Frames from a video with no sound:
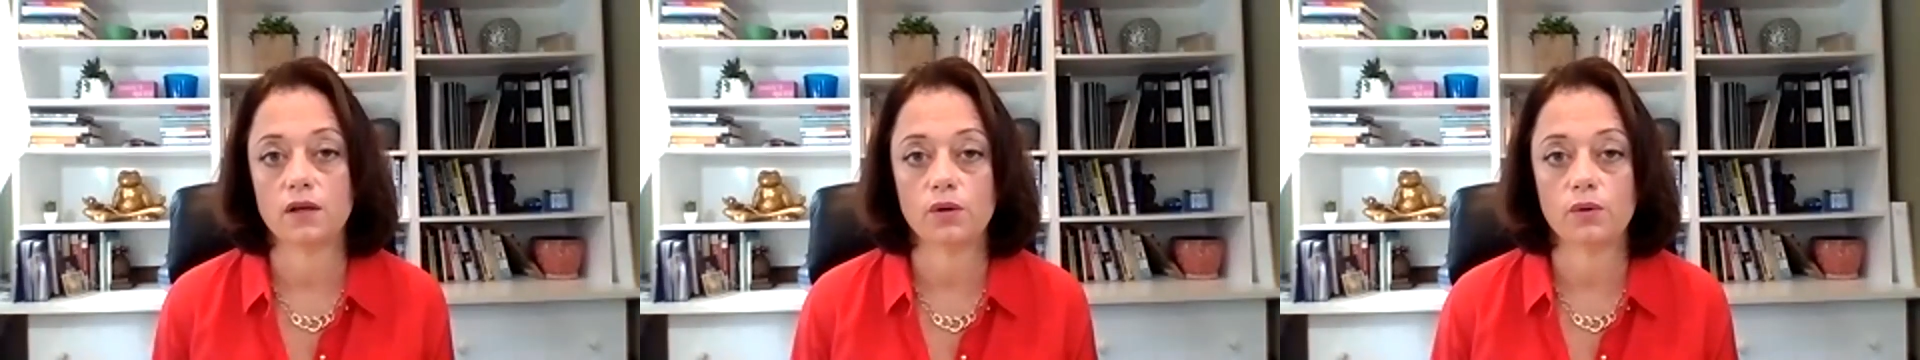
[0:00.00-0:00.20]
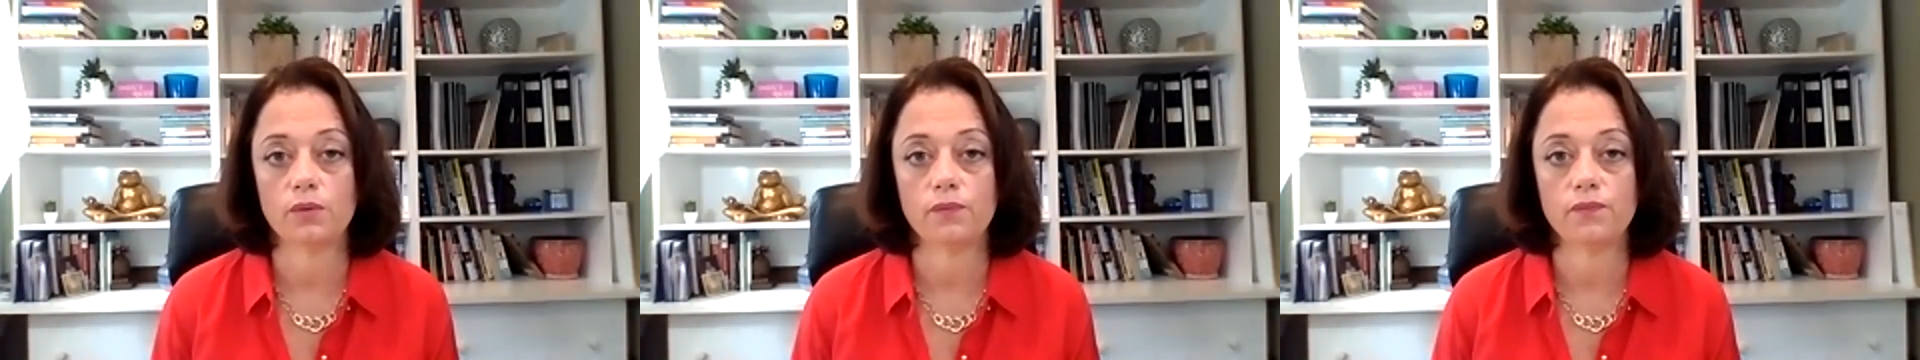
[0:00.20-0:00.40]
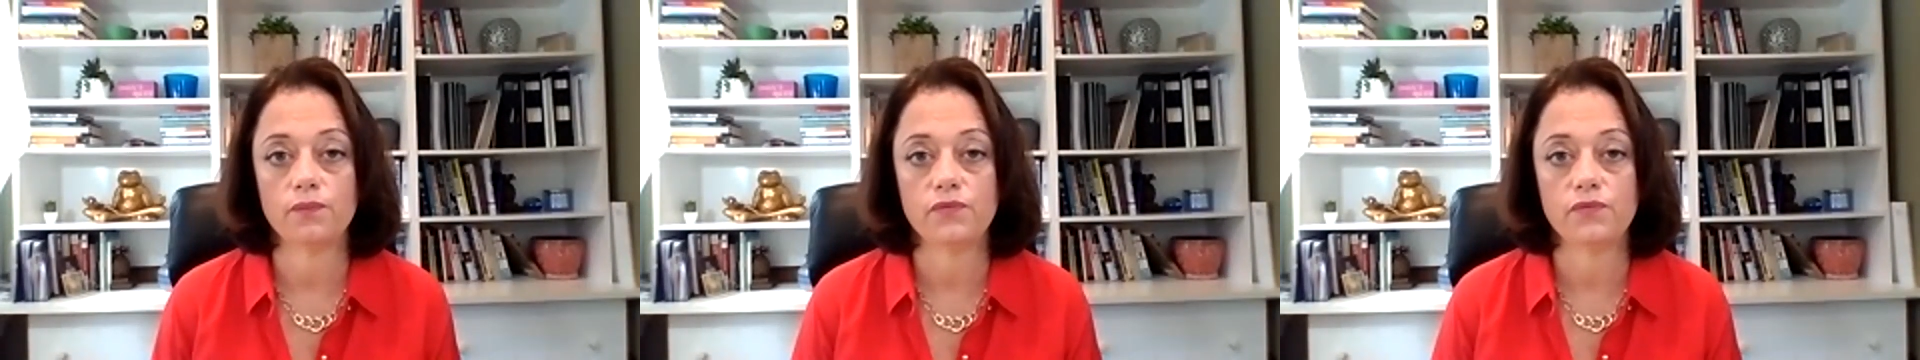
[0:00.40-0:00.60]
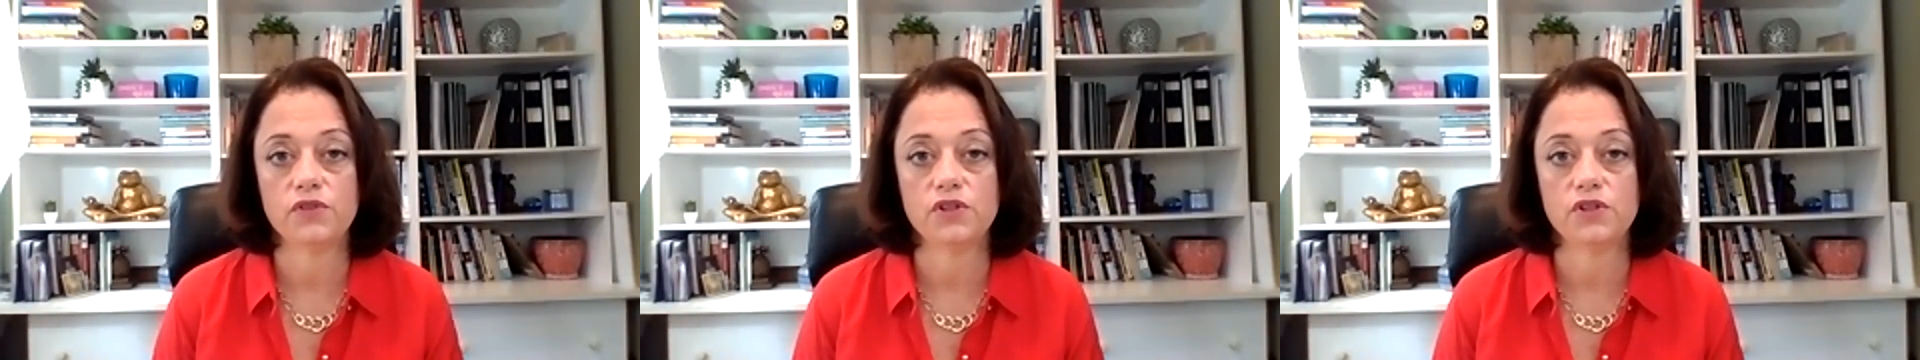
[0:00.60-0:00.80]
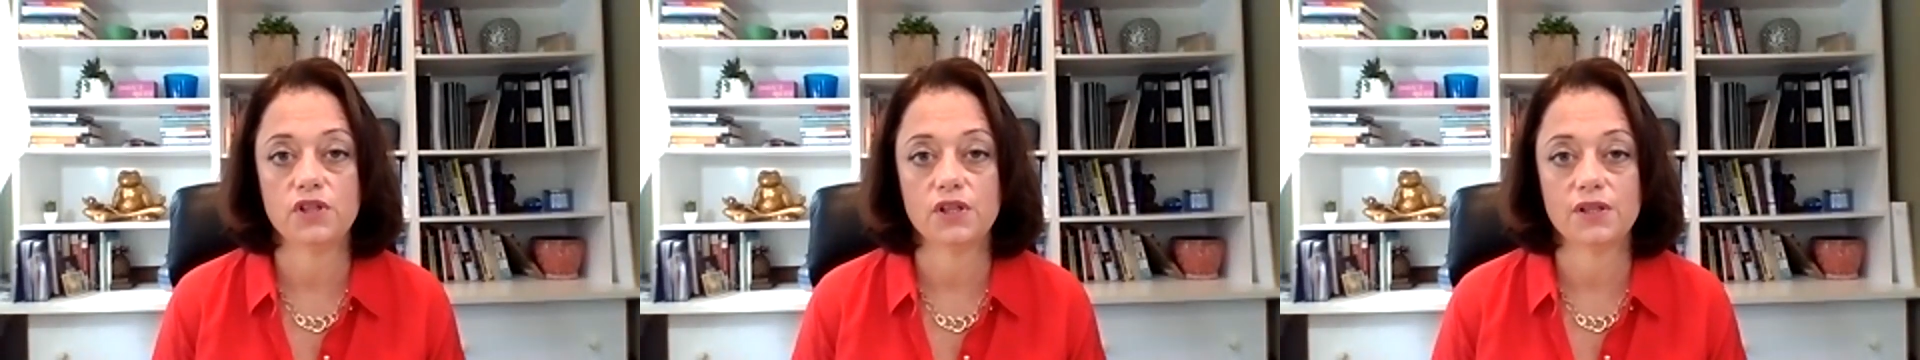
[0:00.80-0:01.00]
So
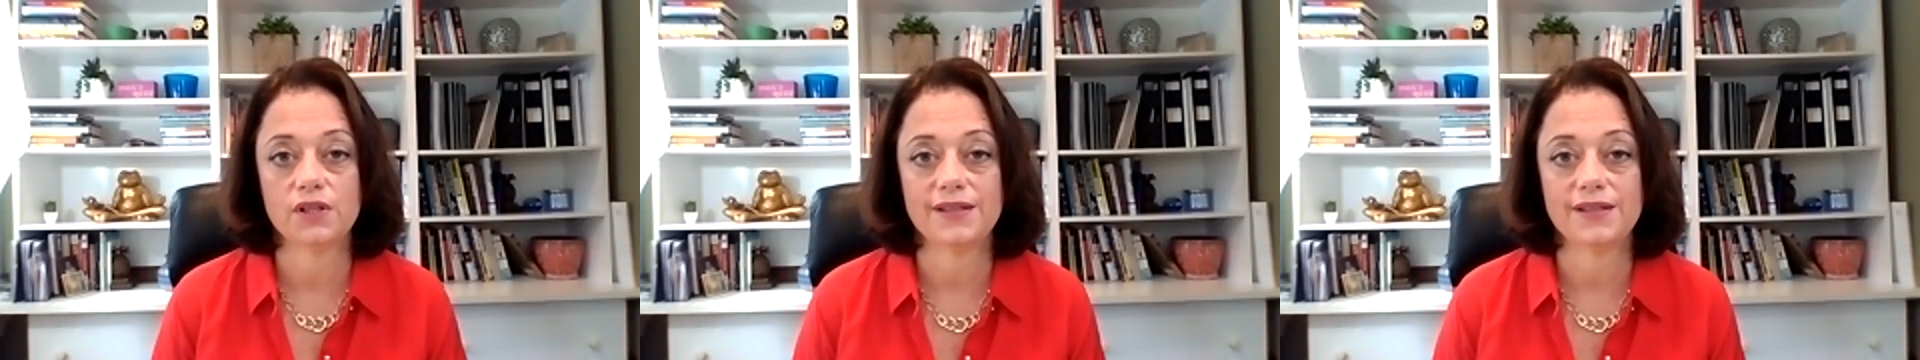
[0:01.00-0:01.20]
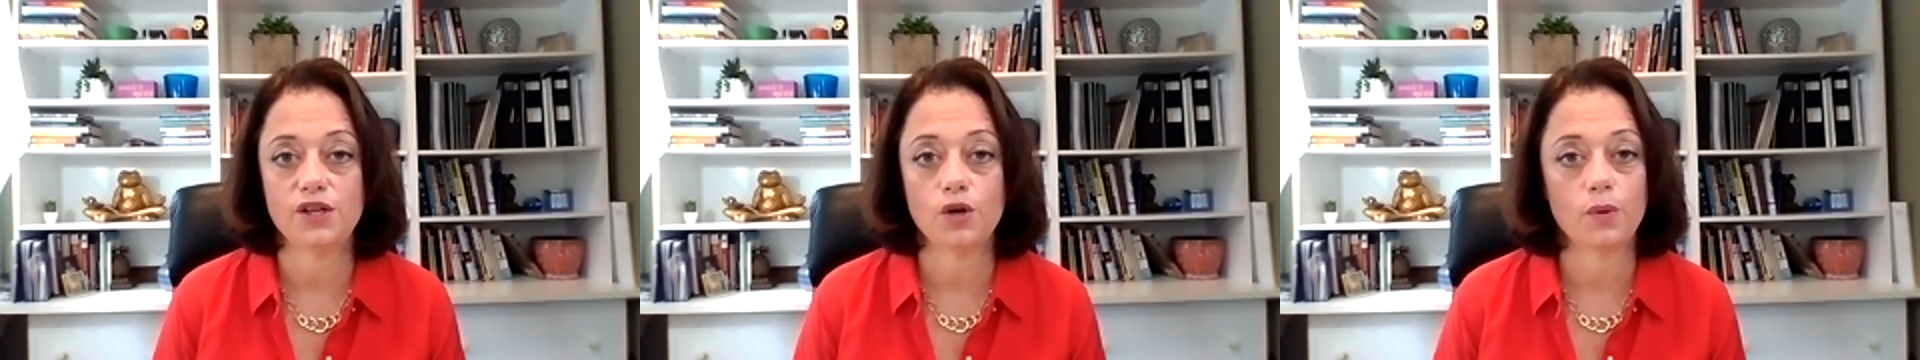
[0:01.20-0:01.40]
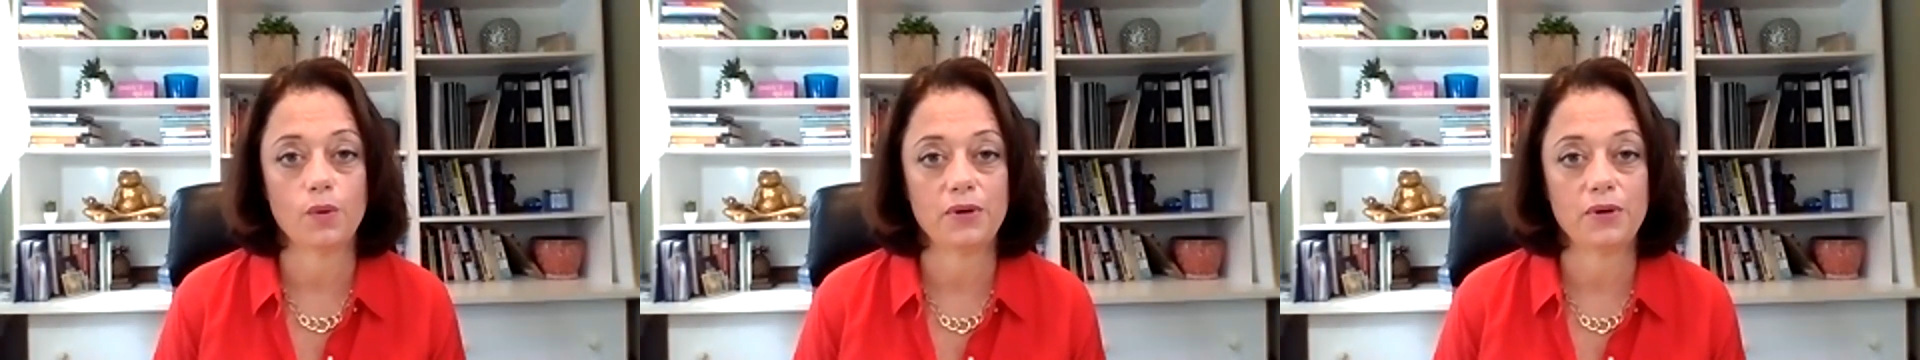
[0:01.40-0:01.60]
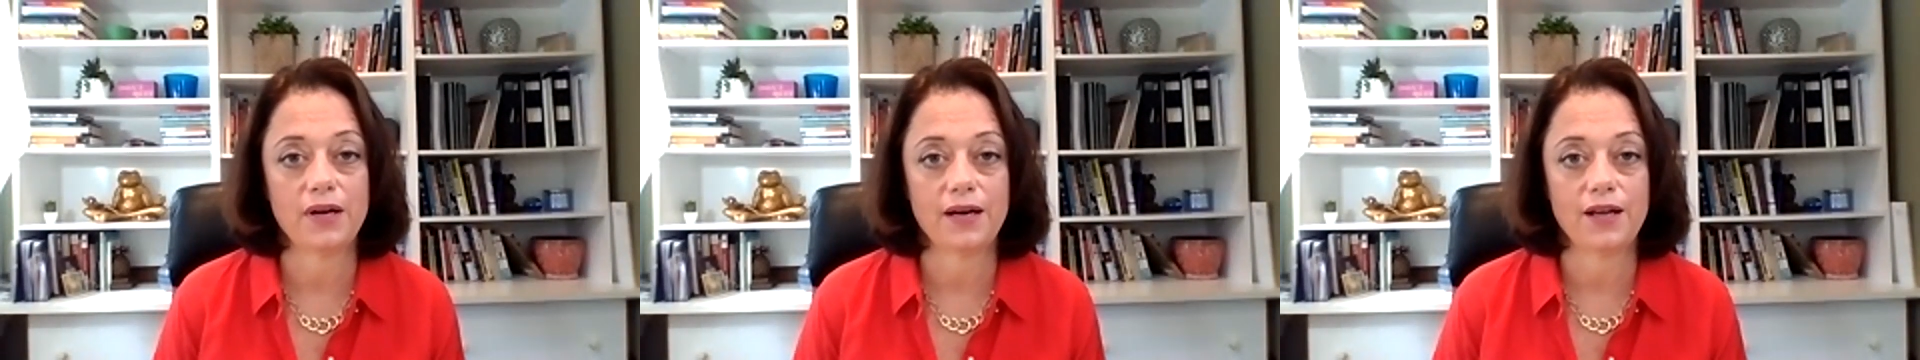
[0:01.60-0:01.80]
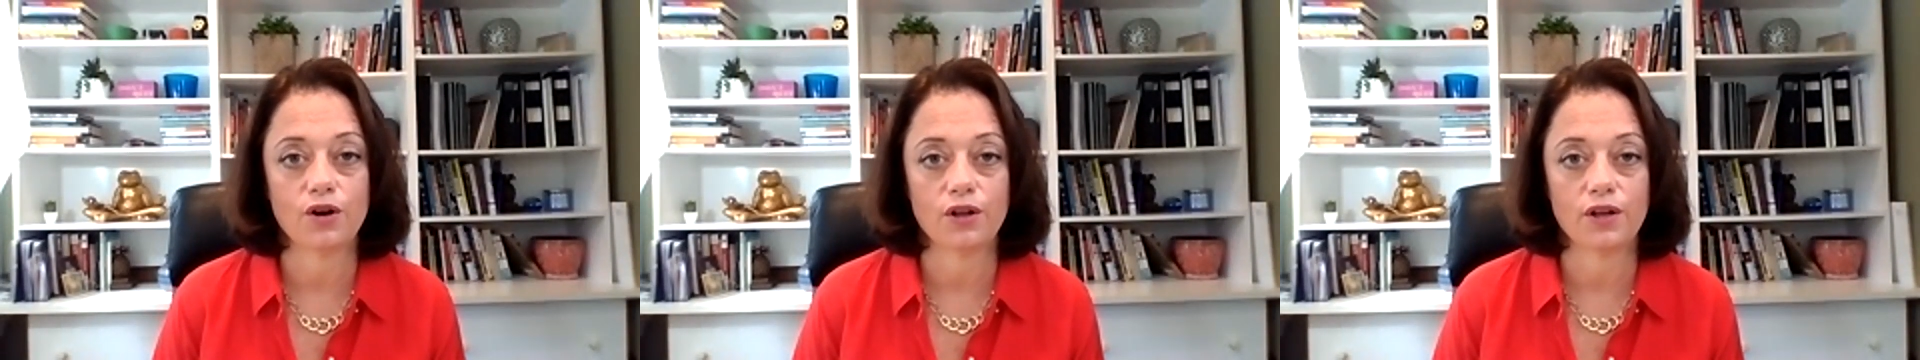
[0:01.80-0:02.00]
you don't want to put any earlier